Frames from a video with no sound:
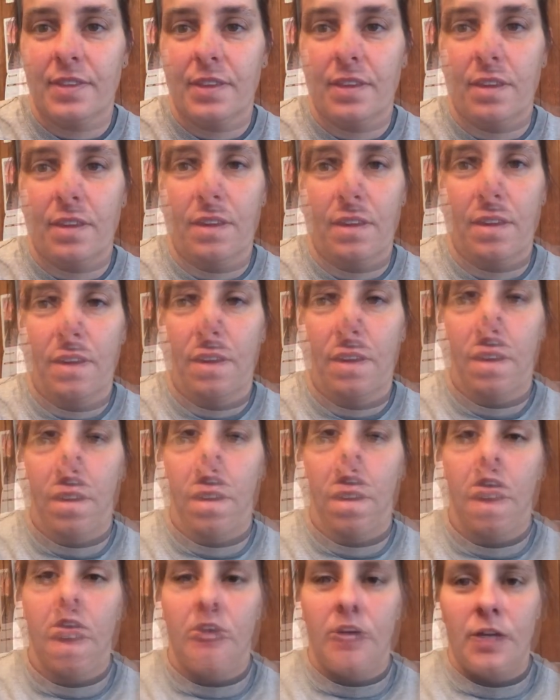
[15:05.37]
So
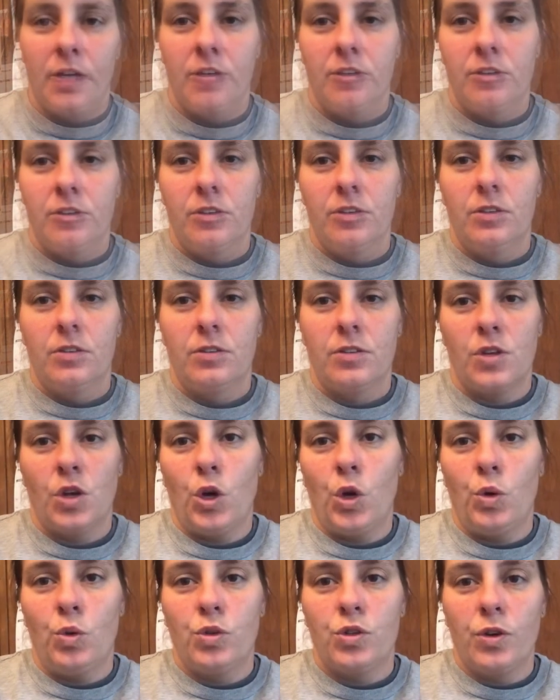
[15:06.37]

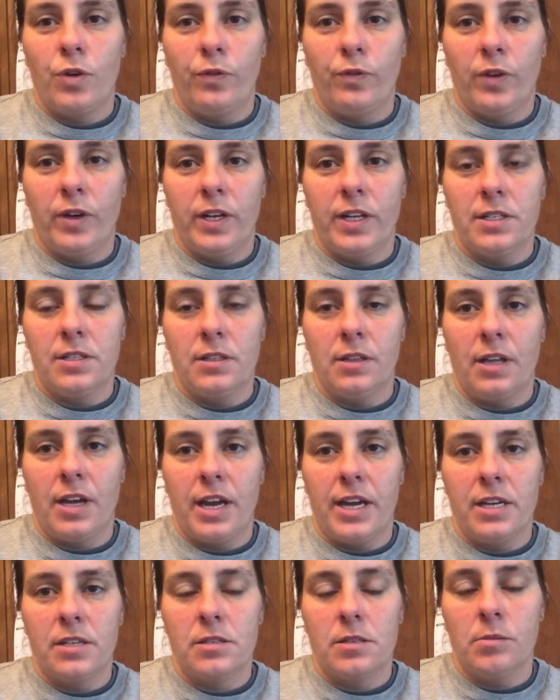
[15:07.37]
don't forget to
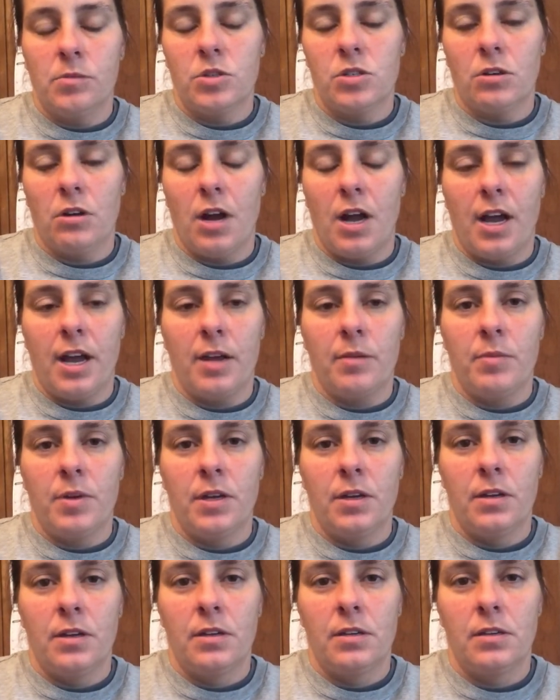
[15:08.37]
like, subscribe,
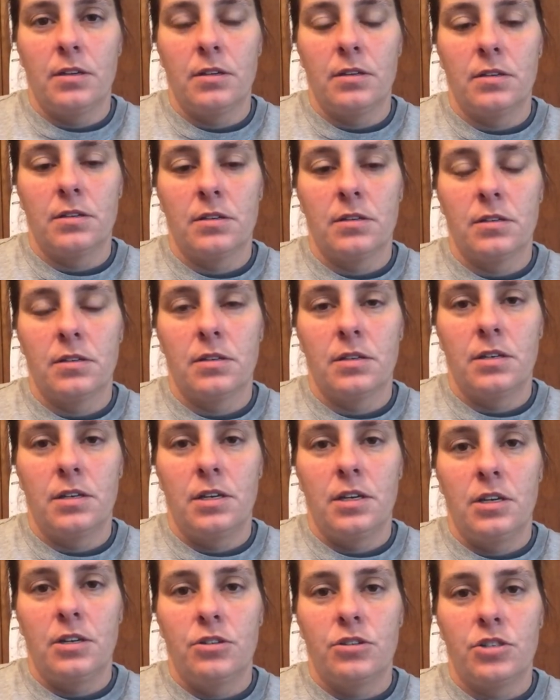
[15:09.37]

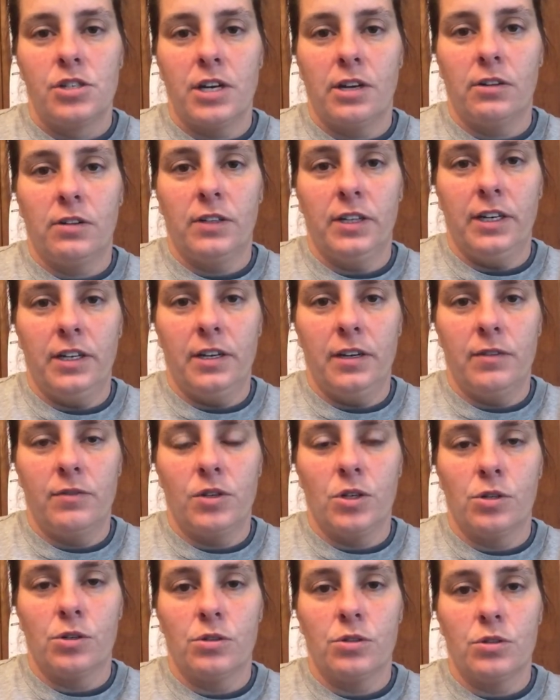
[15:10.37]
share on any of
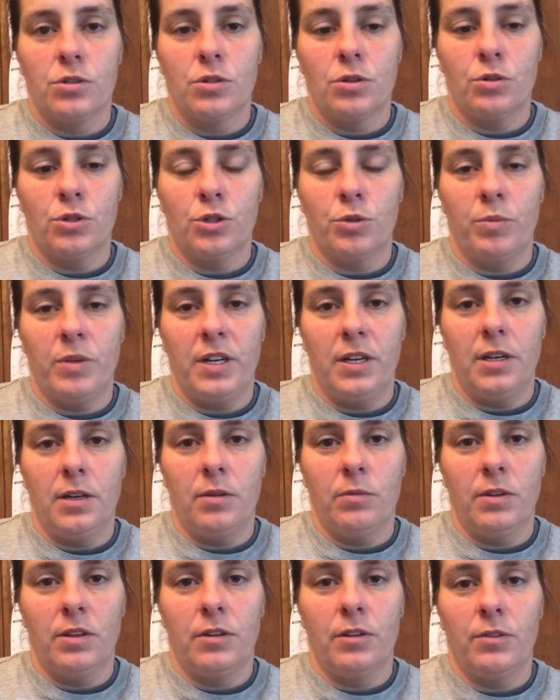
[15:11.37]
your social media
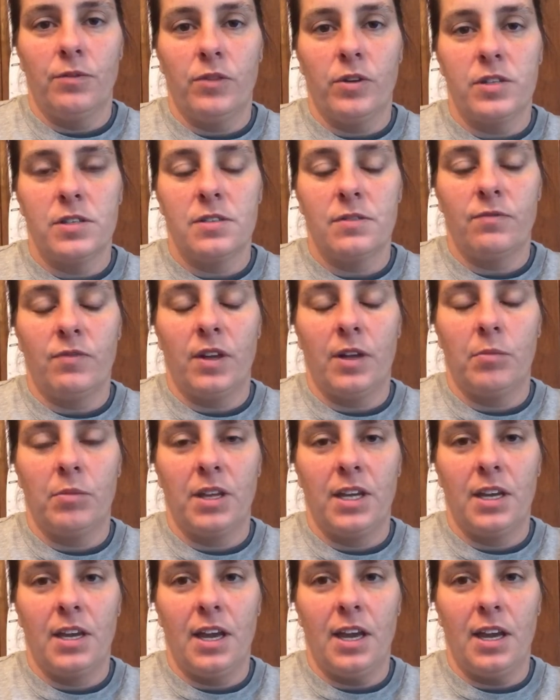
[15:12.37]
with your friends and
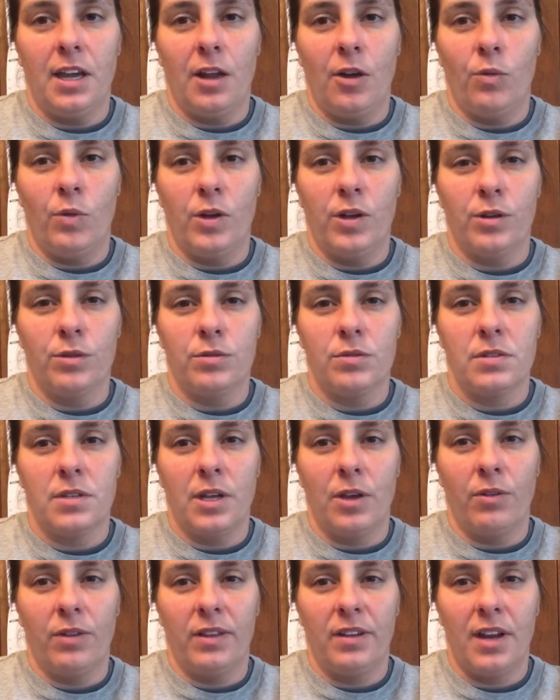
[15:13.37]
family, and we'll see
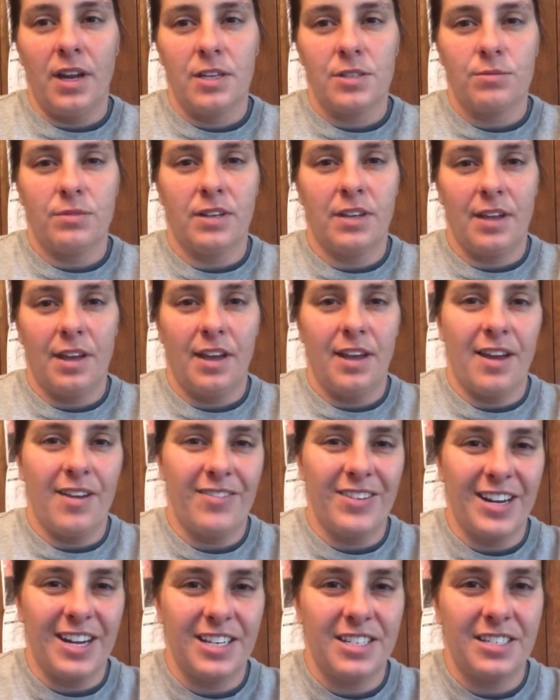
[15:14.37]
you on the next one. Have a
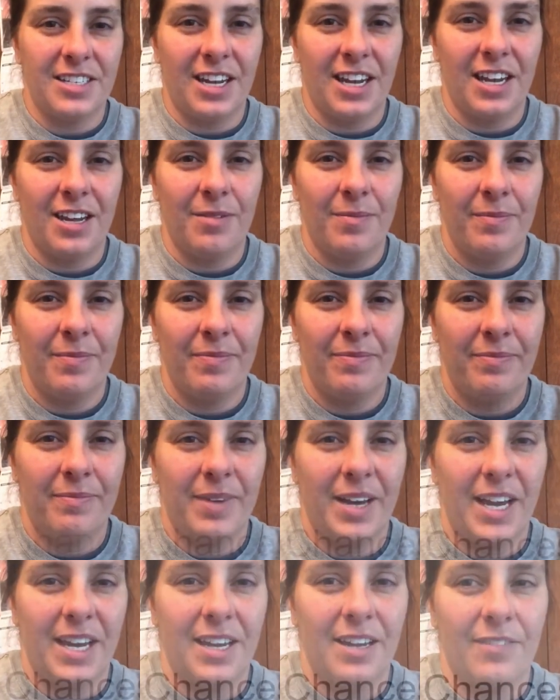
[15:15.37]
nice day.
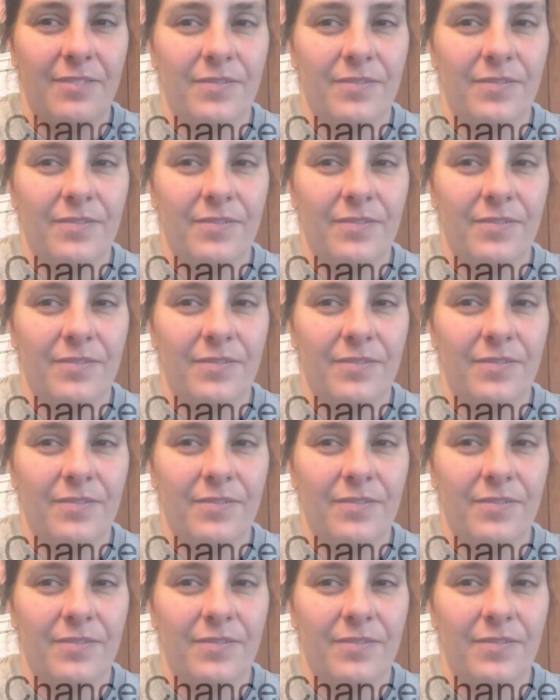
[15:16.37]
Bye.